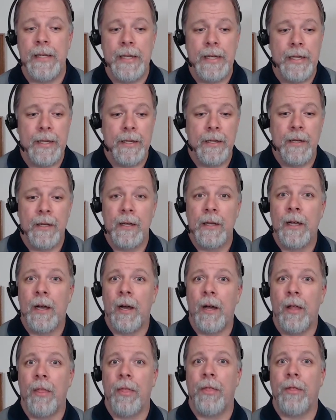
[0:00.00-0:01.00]
He,
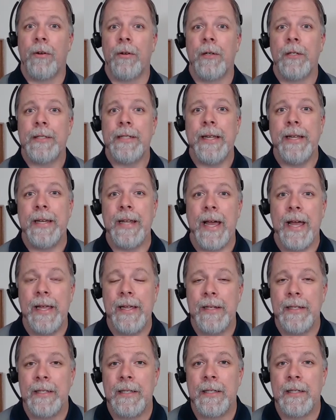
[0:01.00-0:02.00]
on Thursday
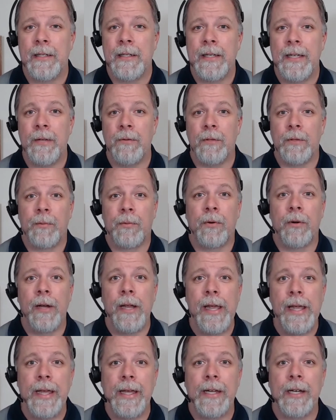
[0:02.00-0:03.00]
night, he was
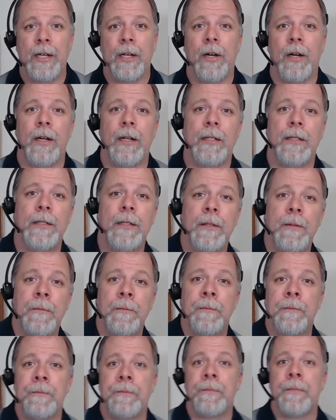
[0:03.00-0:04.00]
praying in a garden
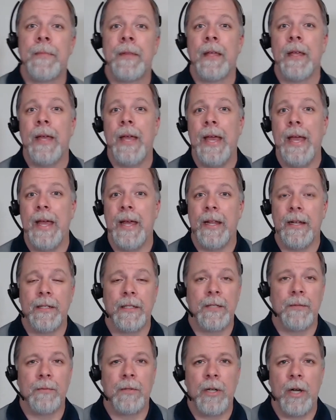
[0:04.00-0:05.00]
and
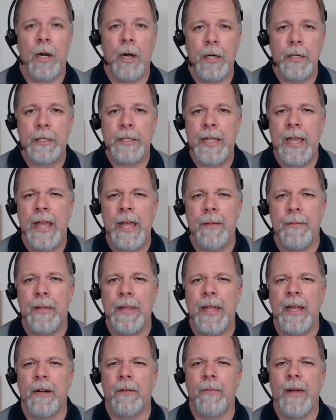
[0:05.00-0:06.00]
some guards came and
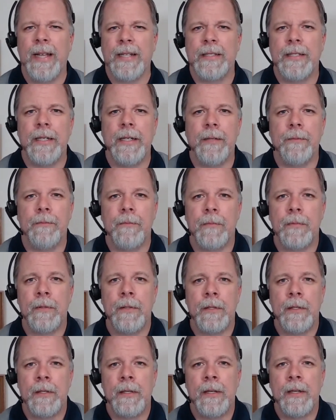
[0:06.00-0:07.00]
they arrested him.
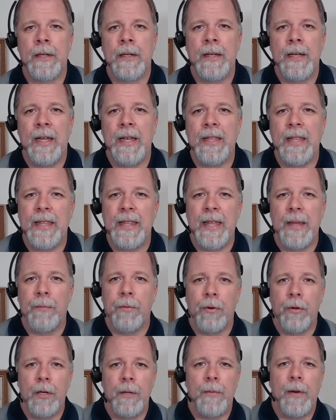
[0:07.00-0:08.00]
And then they
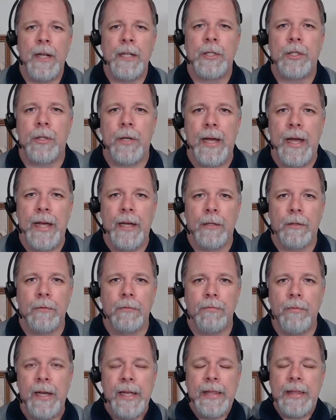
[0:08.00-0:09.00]
put him on trial
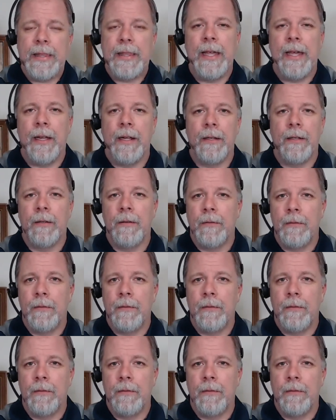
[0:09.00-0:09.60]
right then.